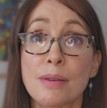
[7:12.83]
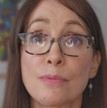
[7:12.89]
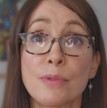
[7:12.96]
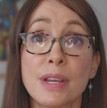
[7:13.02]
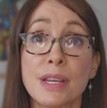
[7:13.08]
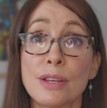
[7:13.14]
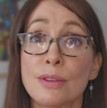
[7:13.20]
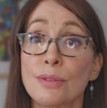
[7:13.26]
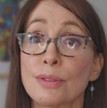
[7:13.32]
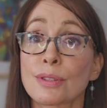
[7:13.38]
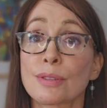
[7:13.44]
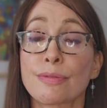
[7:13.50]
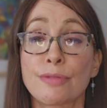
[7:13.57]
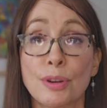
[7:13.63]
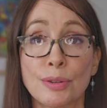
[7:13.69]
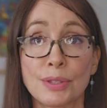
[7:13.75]
We
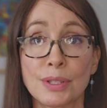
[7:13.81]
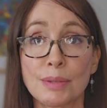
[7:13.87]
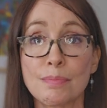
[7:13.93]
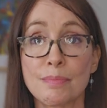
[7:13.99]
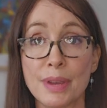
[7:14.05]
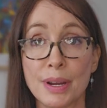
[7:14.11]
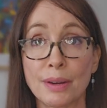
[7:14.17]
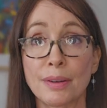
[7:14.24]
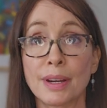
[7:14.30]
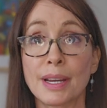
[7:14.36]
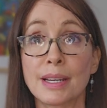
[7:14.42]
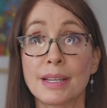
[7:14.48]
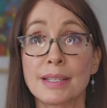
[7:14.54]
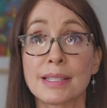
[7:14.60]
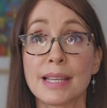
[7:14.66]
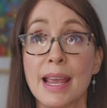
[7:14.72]
used frozen
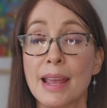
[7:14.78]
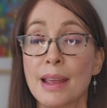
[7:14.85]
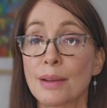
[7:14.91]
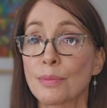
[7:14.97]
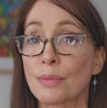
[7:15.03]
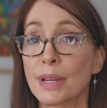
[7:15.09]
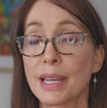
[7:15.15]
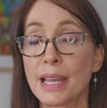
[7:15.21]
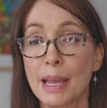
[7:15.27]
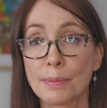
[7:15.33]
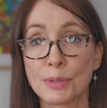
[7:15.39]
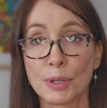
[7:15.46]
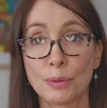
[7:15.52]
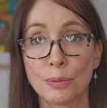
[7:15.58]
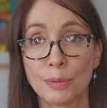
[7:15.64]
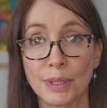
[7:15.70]
berries, and we
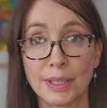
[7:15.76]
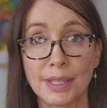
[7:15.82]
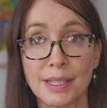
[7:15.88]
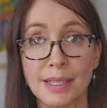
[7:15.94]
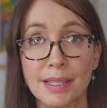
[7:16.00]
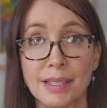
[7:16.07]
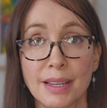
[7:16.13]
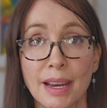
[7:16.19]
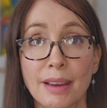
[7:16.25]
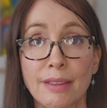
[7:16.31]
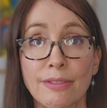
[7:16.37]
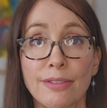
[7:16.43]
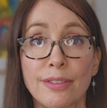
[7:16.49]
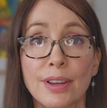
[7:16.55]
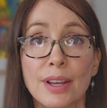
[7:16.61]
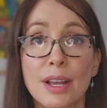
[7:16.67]
kept it really safe.
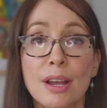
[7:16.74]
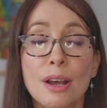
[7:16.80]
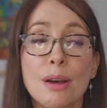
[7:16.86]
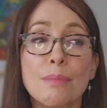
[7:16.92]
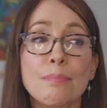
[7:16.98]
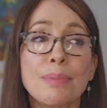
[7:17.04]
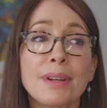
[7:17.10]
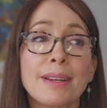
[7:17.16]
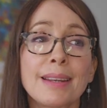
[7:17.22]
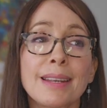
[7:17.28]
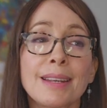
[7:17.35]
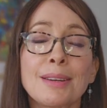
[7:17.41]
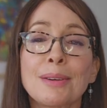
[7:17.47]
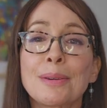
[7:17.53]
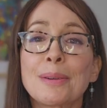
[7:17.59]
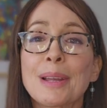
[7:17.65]
But,
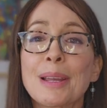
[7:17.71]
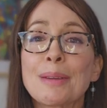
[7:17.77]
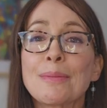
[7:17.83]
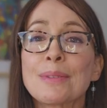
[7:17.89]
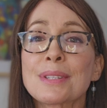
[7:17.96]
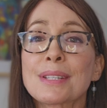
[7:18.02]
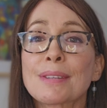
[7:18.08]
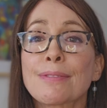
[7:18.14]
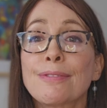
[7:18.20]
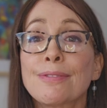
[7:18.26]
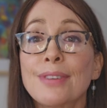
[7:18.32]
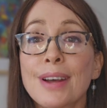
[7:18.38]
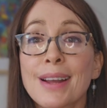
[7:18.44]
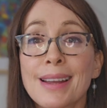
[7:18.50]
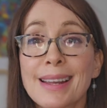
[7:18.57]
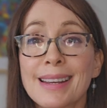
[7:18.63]
you know, it was
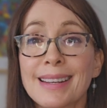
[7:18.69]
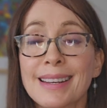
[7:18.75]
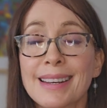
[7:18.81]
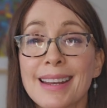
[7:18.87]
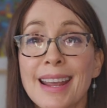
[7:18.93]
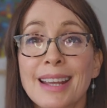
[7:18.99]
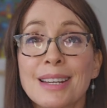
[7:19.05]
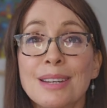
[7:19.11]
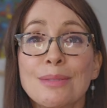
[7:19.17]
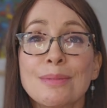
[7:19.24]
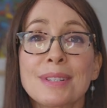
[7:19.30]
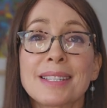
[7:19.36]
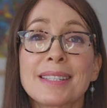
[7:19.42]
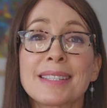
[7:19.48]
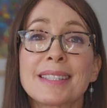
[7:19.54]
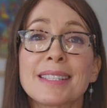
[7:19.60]
fun, and it
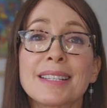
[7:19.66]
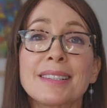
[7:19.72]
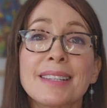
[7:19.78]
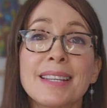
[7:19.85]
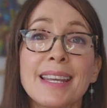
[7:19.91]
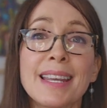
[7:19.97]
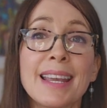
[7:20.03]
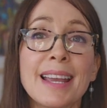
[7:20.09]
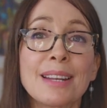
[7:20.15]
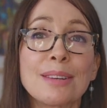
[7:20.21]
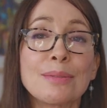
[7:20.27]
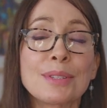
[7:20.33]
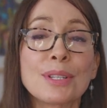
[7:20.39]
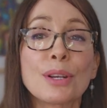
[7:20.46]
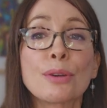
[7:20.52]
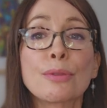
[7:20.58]
was silly, and it
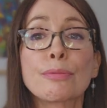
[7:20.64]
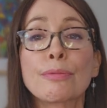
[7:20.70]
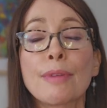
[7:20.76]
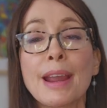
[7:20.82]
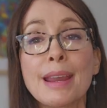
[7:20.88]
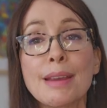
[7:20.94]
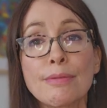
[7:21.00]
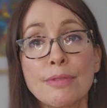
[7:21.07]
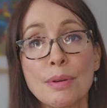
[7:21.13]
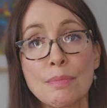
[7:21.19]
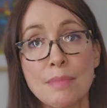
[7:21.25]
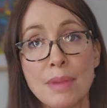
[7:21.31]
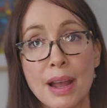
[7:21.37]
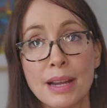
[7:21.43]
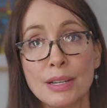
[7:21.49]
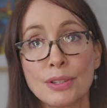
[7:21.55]
was a great
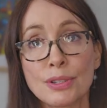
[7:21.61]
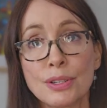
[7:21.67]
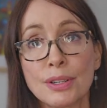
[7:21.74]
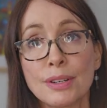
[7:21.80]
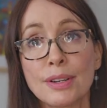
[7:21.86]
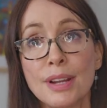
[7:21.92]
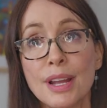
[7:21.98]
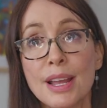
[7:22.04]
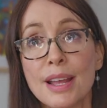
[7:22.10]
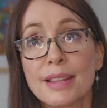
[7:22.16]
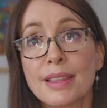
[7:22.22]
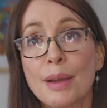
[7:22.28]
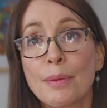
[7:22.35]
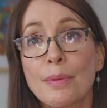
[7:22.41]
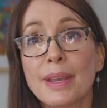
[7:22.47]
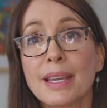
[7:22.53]
reminder
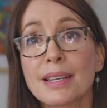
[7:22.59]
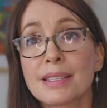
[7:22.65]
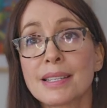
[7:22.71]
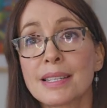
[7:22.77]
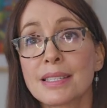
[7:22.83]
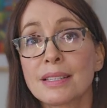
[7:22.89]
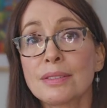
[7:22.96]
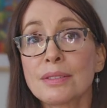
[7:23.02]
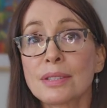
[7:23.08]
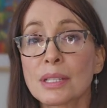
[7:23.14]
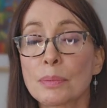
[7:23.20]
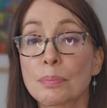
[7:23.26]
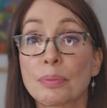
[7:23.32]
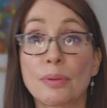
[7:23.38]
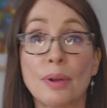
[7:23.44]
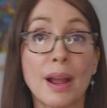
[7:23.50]
that we could still
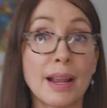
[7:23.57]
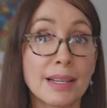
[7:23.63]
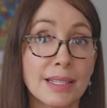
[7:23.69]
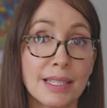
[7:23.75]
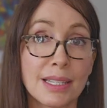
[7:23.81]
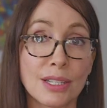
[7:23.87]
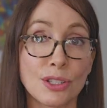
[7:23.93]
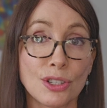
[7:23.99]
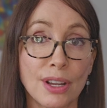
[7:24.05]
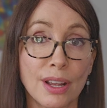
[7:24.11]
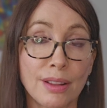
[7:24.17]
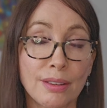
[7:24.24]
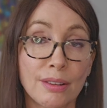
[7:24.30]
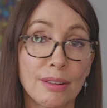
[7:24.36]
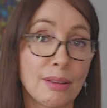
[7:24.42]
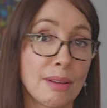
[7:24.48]
surprise each
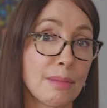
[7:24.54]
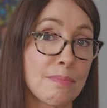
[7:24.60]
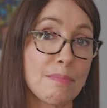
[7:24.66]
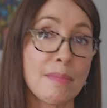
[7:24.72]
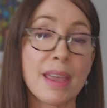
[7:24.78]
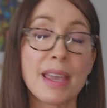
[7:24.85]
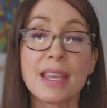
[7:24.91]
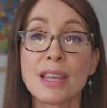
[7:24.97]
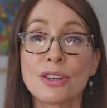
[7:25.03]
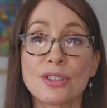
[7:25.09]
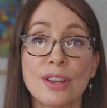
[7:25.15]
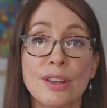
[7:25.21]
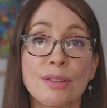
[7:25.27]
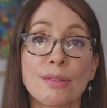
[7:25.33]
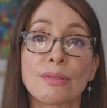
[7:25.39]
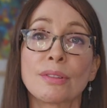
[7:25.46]
other and make each
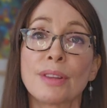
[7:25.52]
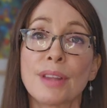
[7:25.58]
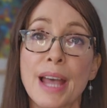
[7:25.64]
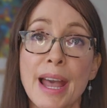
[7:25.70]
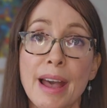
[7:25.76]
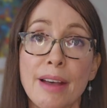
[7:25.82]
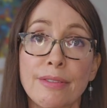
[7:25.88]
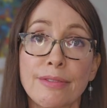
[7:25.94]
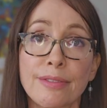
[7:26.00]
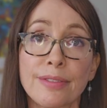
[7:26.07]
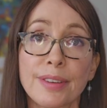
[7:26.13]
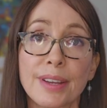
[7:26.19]
other laugh.